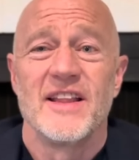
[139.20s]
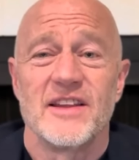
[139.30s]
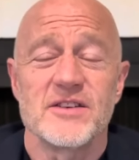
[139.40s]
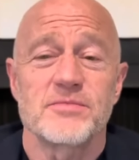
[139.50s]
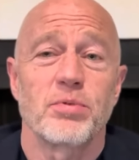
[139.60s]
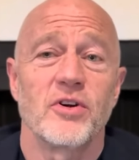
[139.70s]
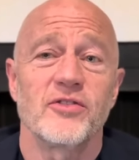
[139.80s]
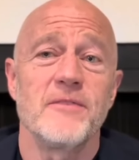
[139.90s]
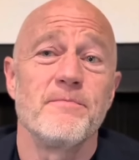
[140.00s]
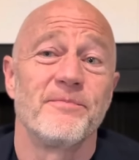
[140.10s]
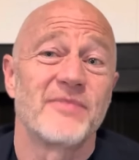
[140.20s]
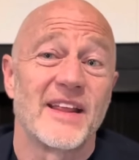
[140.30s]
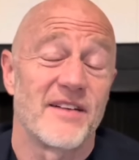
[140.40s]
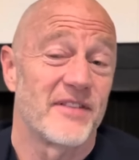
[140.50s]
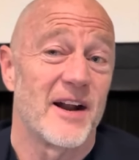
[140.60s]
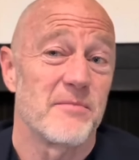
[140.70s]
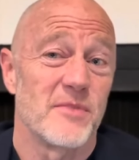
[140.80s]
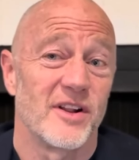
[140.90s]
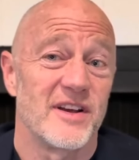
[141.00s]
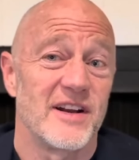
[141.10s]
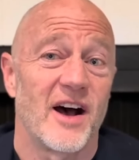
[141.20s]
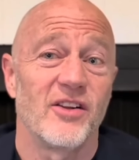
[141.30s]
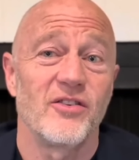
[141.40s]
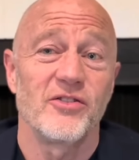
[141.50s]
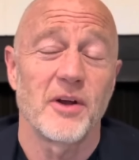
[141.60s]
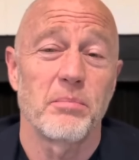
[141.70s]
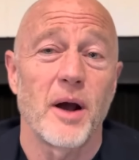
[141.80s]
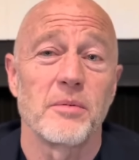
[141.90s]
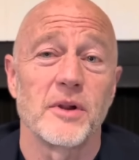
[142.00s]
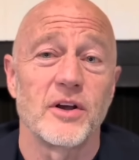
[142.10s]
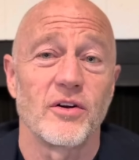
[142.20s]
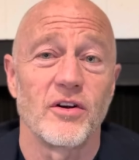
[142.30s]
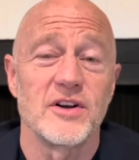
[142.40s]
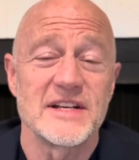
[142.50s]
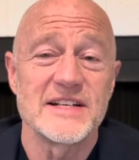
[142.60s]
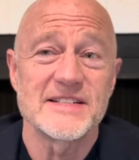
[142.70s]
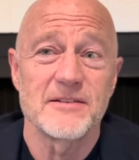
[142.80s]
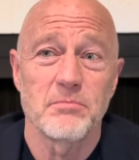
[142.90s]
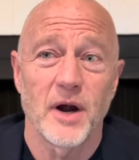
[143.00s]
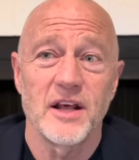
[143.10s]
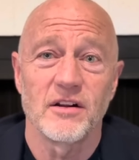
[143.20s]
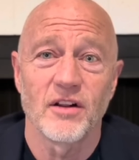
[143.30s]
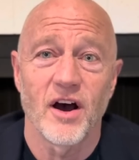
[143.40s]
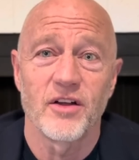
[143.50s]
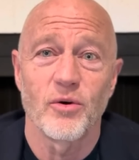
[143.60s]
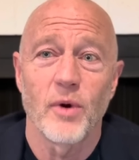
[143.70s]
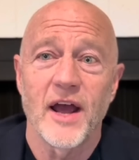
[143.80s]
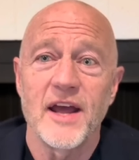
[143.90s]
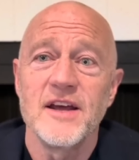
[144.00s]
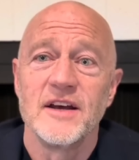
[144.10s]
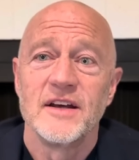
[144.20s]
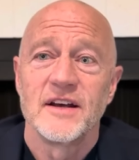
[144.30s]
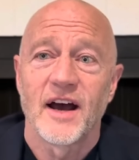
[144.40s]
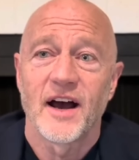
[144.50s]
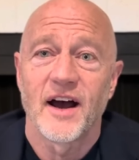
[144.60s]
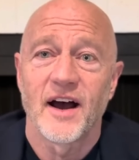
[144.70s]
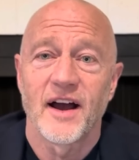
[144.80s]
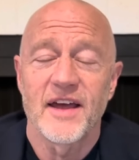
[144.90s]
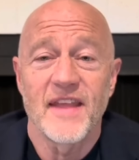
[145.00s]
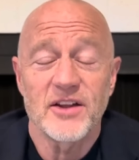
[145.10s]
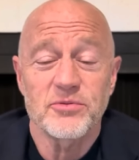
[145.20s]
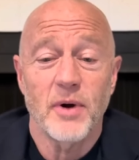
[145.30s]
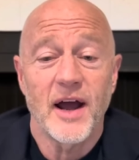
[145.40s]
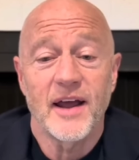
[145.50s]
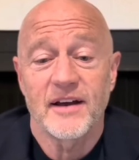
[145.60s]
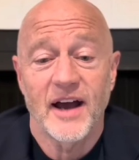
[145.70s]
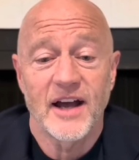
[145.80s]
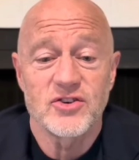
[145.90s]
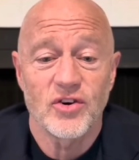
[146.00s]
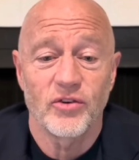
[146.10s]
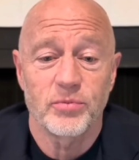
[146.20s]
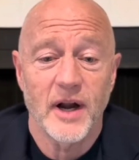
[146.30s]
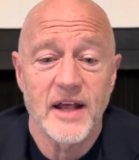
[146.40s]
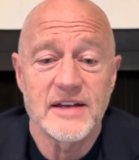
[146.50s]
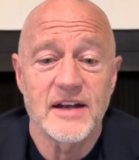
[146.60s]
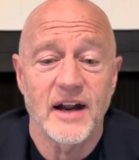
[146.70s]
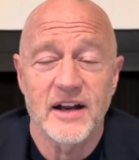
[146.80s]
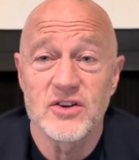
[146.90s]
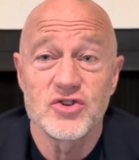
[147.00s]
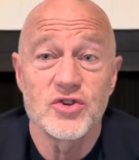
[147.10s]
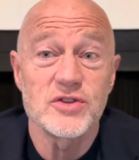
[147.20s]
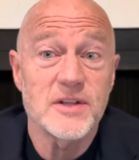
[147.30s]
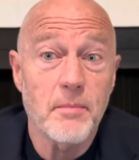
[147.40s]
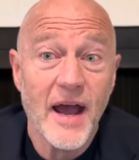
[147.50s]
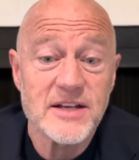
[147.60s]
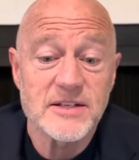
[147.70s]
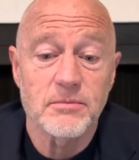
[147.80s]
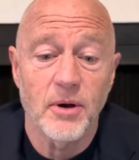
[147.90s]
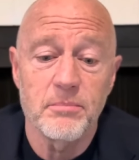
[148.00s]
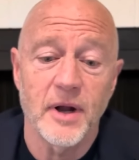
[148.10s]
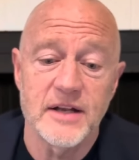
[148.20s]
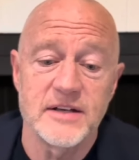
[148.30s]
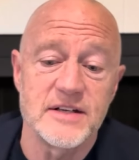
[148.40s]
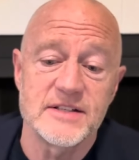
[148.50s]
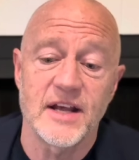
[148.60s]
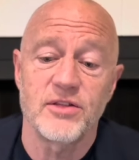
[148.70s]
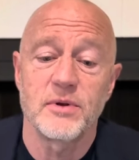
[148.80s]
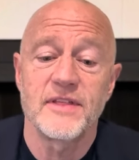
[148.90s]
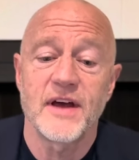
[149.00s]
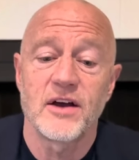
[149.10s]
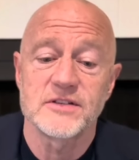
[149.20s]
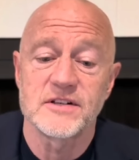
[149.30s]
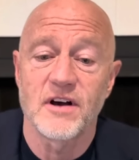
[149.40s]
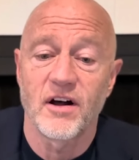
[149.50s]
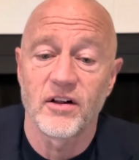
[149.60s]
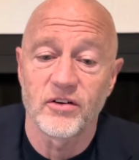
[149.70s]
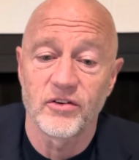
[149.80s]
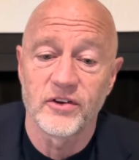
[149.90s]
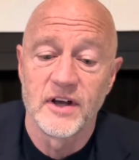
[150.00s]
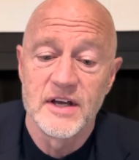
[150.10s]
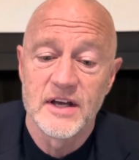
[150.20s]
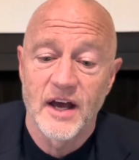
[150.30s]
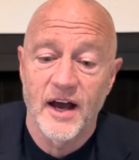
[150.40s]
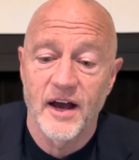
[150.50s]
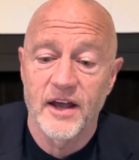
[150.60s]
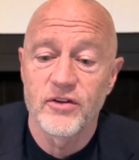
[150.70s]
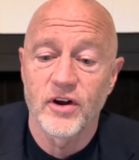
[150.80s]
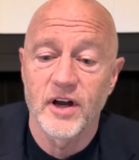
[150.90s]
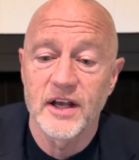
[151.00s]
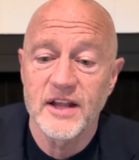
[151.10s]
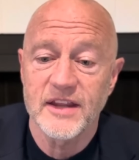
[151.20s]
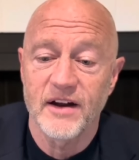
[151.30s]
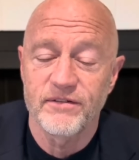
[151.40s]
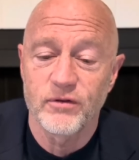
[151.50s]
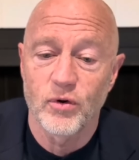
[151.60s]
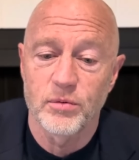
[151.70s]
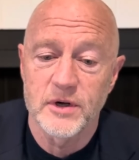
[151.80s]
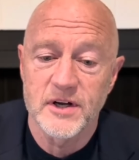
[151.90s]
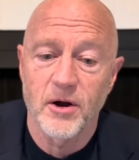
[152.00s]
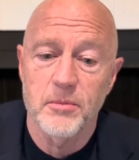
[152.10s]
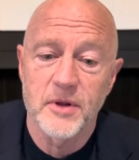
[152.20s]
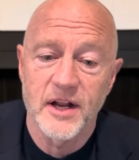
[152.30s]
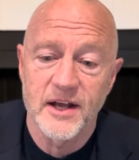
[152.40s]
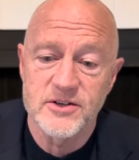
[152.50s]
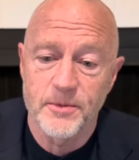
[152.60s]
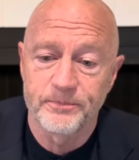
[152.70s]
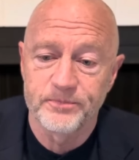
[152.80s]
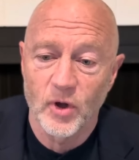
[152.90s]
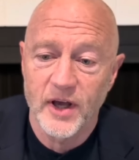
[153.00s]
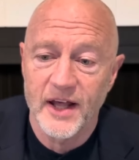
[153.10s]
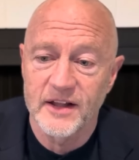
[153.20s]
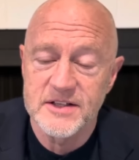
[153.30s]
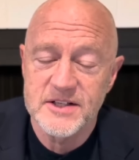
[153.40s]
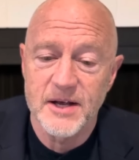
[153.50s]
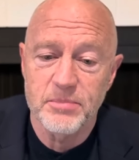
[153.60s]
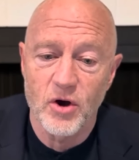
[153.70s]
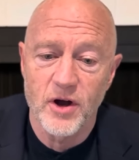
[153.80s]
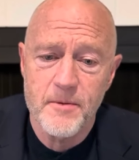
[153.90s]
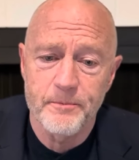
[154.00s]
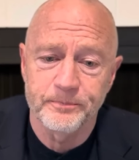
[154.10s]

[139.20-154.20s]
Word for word: this person, they've got a million dollars. They probably earned decent money along the way. Uh, and that's why I chose what I did. I didn't choose the maximum, but I did say $3,000. Uh, and they're going to get that at full retirement age. Okay, let's keep going.